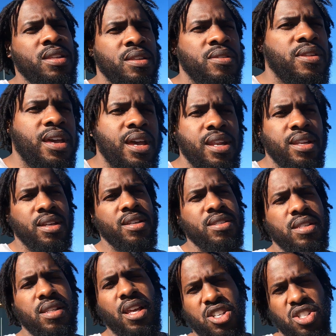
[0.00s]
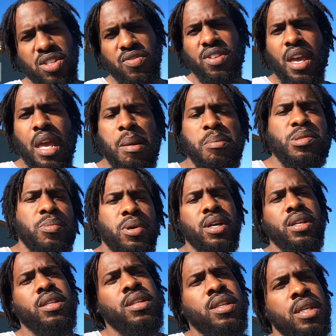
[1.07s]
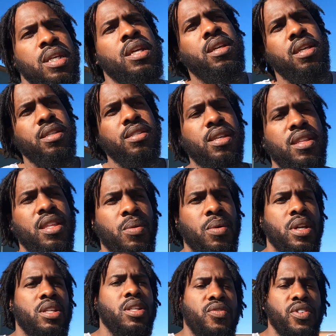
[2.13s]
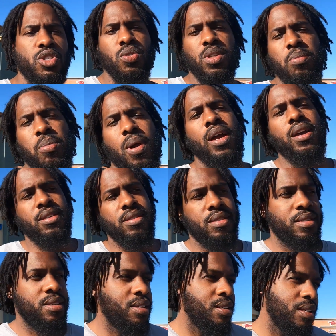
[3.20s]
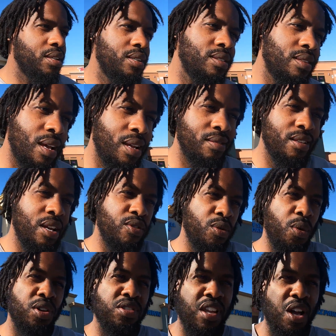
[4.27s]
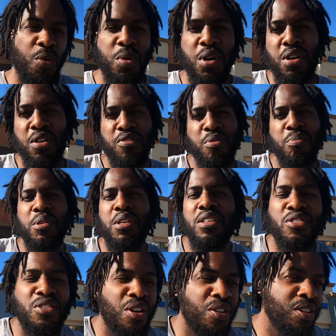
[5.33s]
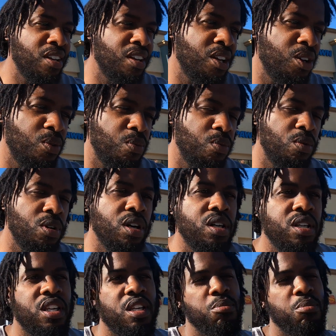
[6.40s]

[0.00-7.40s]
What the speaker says: They had a good selection of games, but he said they were individually priced, and that never works out well for me. So we're gonna keep